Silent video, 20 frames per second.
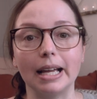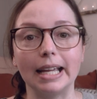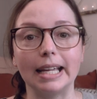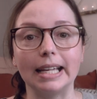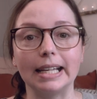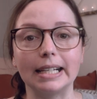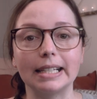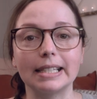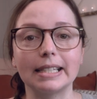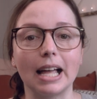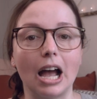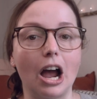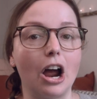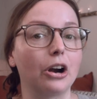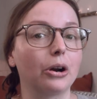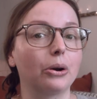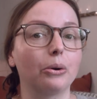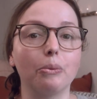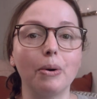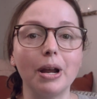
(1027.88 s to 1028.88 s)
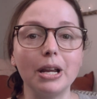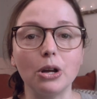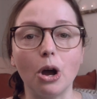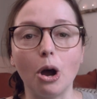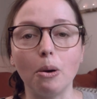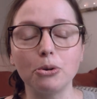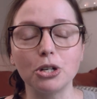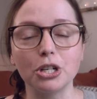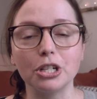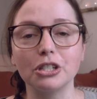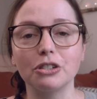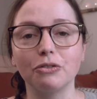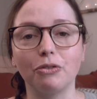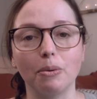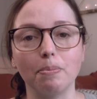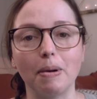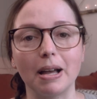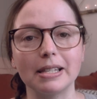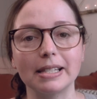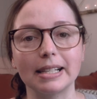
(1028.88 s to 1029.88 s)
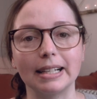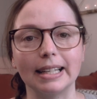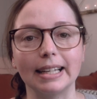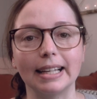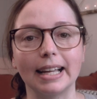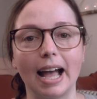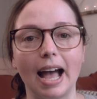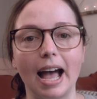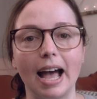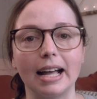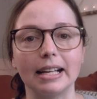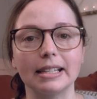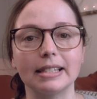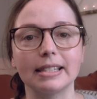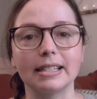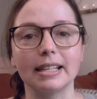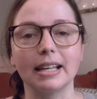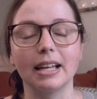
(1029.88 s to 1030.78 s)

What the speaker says: inks are great options for masculine cards.